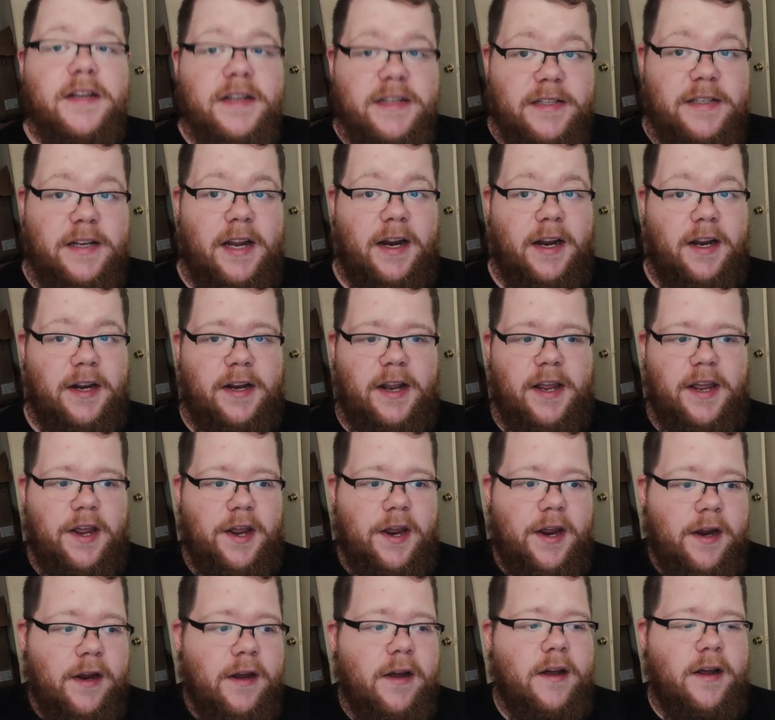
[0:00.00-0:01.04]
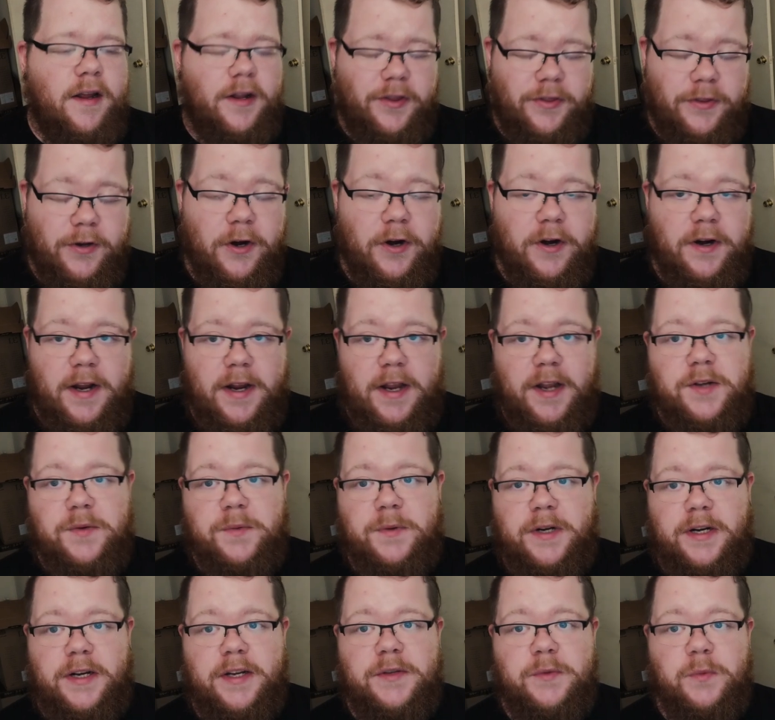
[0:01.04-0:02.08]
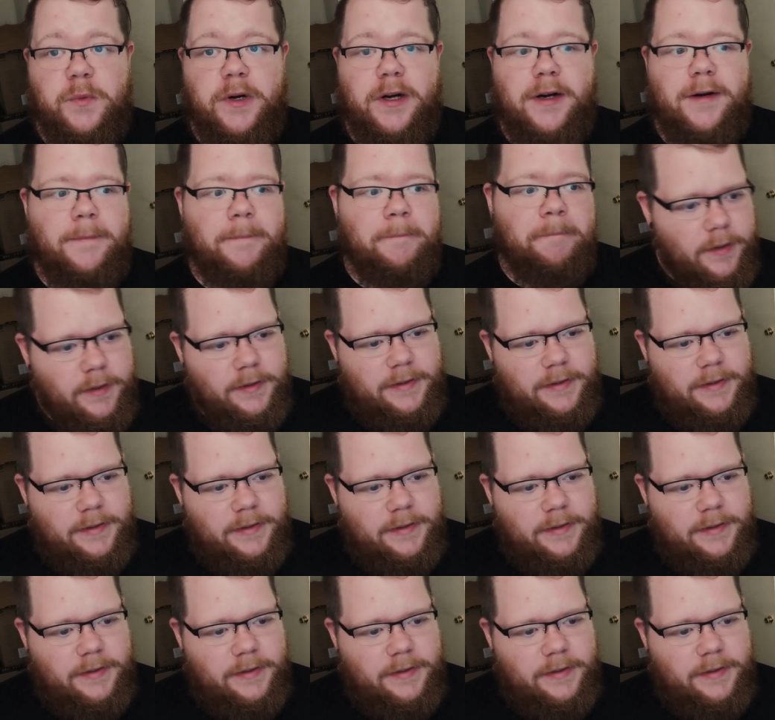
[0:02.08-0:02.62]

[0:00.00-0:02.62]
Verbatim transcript: Second day and third day is when it gets weird.